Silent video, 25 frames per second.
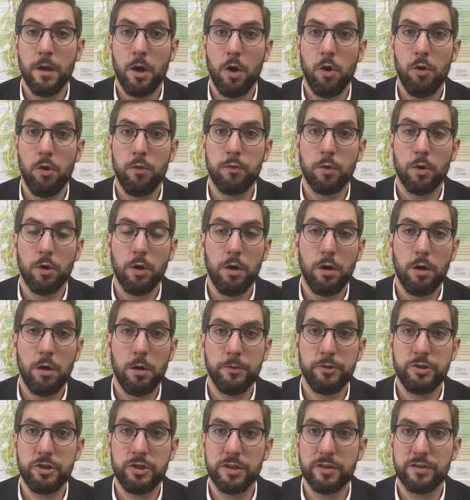
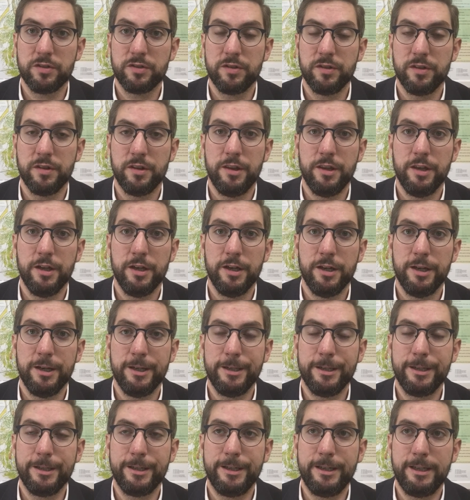Overall, just
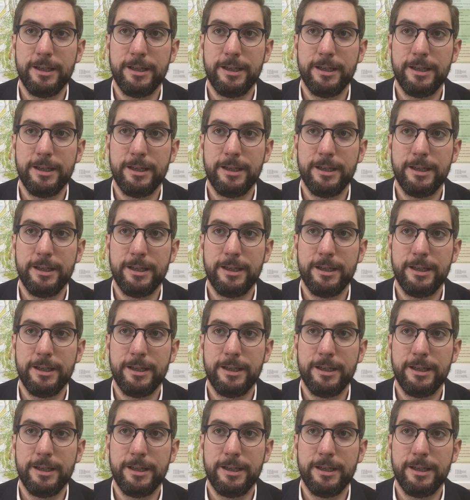the